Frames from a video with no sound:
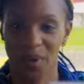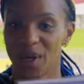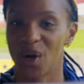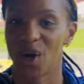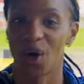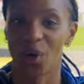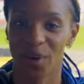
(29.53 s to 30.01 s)
we
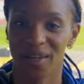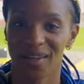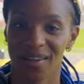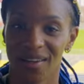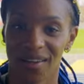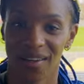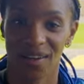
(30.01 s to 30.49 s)

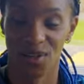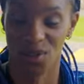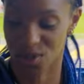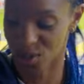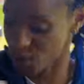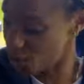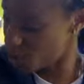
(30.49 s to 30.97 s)
going
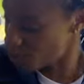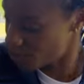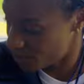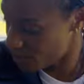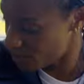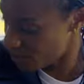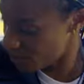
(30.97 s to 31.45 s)
to
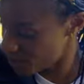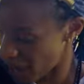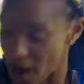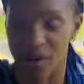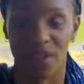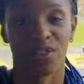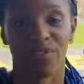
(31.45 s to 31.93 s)

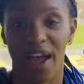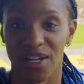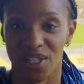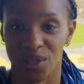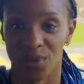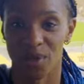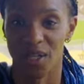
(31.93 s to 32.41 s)
Paris
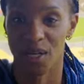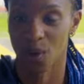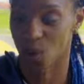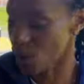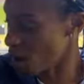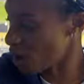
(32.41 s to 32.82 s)
Fashion Week or